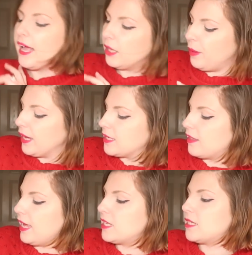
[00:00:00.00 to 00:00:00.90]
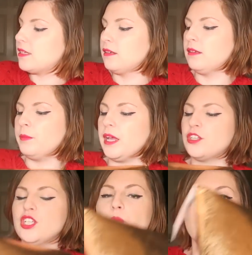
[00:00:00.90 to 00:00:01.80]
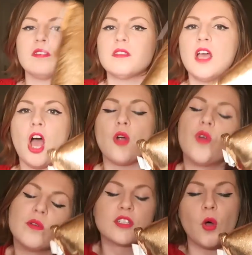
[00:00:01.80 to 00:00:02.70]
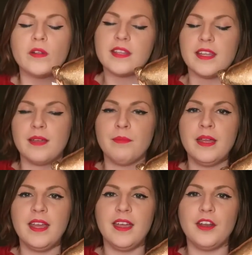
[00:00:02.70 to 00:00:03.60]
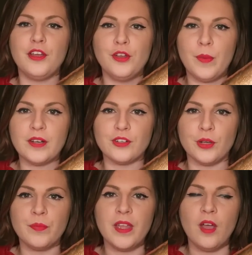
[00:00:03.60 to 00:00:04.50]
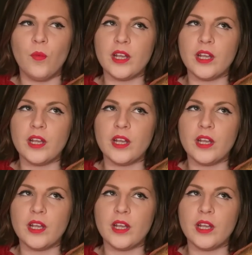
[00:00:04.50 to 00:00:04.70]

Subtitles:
Ella picked this because she wants a rose gold theme in her new bedroom,